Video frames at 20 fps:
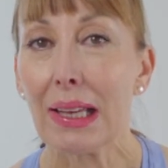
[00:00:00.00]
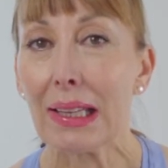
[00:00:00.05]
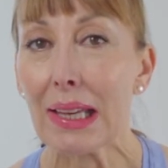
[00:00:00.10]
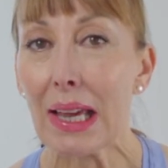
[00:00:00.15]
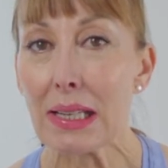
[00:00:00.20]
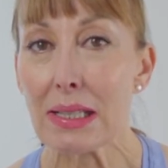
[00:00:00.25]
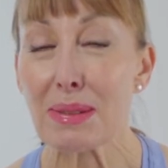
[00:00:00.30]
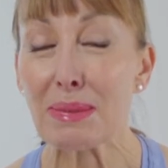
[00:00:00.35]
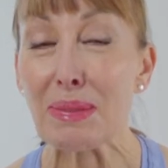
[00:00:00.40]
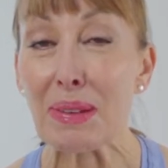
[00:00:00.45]

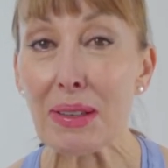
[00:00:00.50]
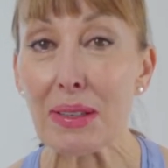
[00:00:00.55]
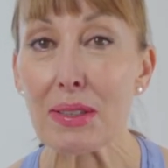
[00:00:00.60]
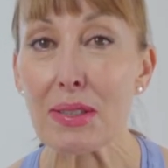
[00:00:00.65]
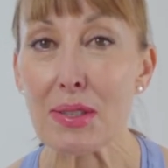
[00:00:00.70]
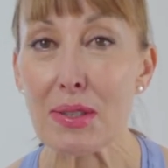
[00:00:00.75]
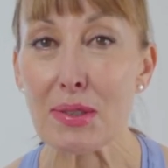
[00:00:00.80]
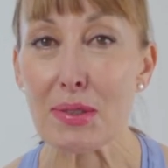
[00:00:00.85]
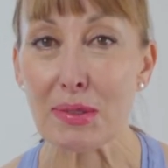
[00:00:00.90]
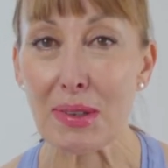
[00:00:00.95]
Yeah, to build
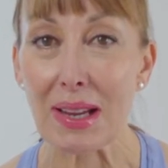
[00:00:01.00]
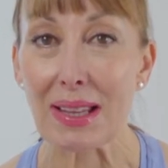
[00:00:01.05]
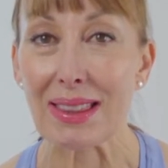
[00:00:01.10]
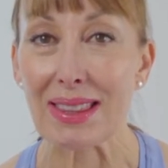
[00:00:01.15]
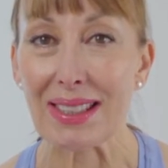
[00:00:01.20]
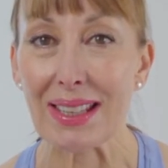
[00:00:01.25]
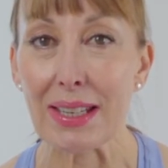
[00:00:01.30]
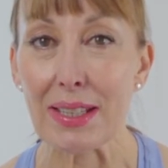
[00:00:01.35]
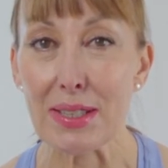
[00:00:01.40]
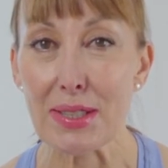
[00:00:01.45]
strength
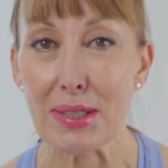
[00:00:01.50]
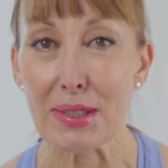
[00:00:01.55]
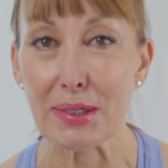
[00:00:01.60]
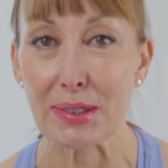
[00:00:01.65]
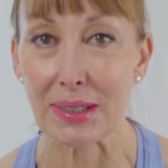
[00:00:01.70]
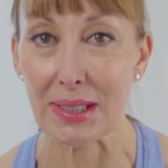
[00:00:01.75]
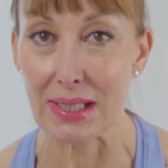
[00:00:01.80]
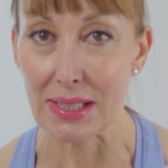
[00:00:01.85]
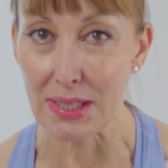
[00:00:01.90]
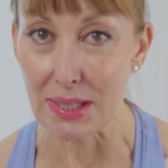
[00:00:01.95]
and
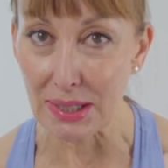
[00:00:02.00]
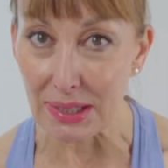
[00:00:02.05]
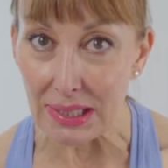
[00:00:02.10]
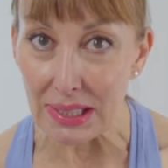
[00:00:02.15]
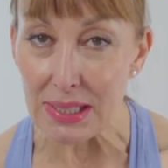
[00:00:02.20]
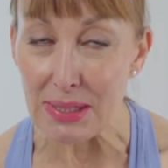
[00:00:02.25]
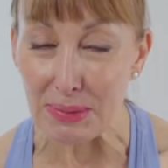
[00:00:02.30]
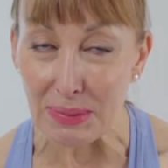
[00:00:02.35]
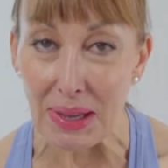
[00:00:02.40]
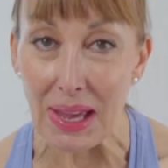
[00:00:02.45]
endurance, you
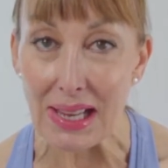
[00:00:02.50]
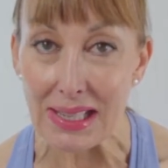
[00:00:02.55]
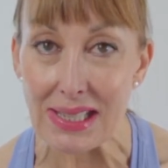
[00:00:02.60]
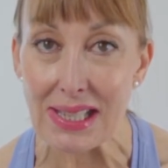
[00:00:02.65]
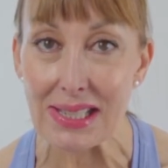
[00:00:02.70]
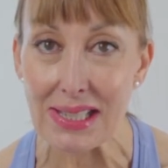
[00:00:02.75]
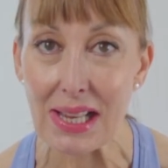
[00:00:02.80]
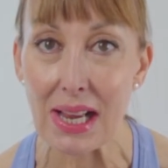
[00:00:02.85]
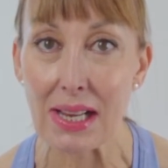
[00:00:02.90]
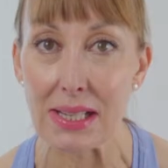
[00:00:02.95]
need to be
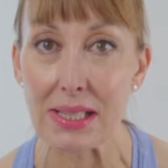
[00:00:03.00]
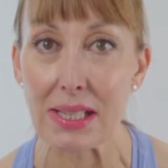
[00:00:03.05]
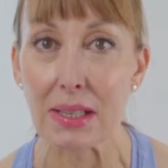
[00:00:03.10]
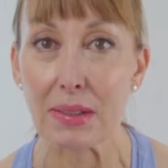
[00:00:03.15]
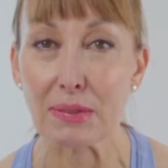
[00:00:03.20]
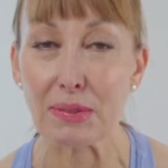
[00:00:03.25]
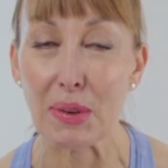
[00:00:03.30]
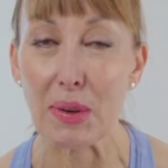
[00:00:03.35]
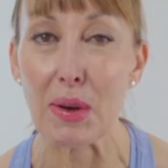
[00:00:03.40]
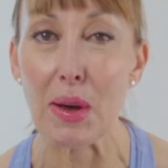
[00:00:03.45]
exercising
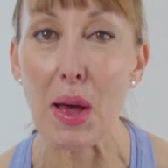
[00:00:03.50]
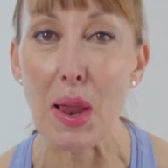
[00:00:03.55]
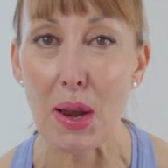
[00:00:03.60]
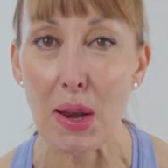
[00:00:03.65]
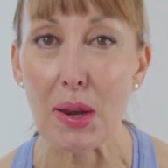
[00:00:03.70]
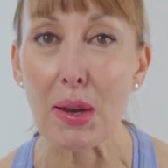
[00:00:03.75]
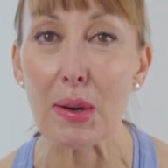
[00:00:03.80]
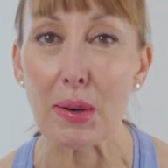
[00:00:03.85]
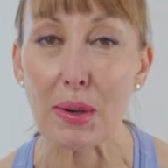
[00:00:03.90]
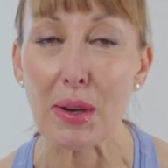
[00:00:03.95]
for
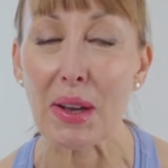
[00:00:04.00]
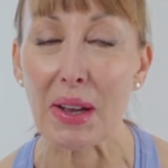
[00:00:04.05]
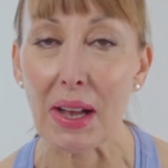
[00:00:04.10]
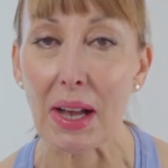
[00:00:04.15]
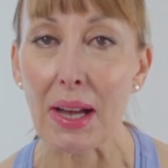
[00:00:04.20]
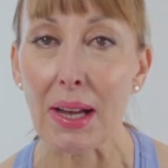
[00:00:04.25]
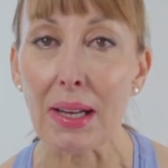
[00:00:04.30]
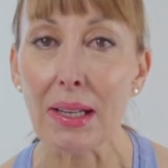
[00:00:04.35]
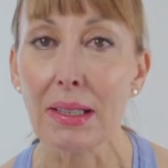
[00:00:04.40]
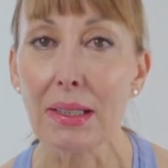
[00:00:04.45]

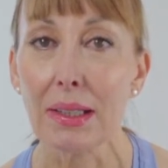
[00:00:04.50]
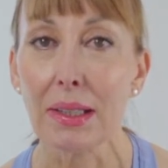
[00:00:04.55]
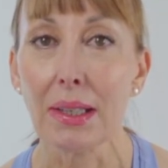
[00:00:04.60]
longer.